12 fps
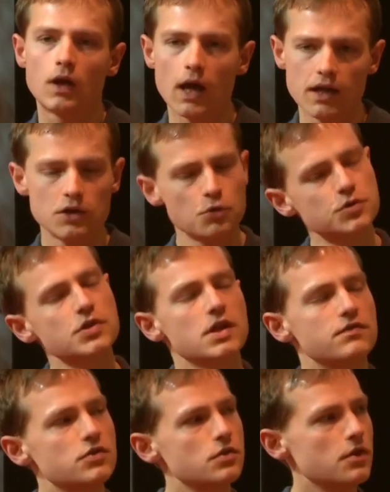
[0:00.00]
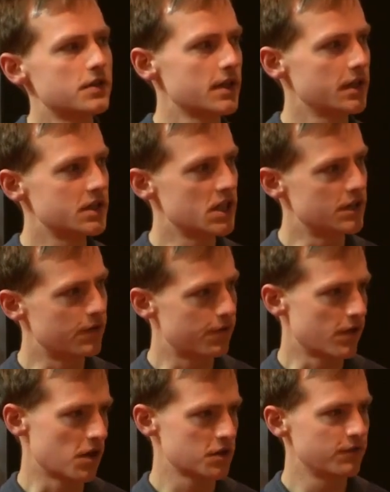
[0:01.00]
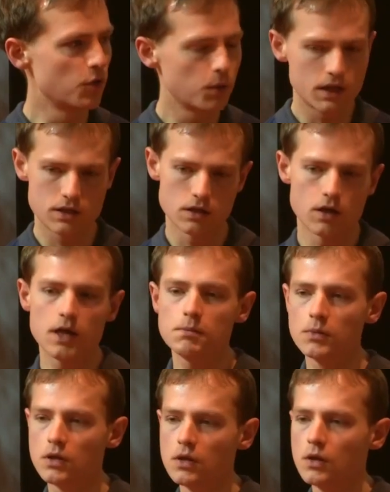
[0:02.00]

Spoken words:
And it also gives you utilities for fast forwarding time,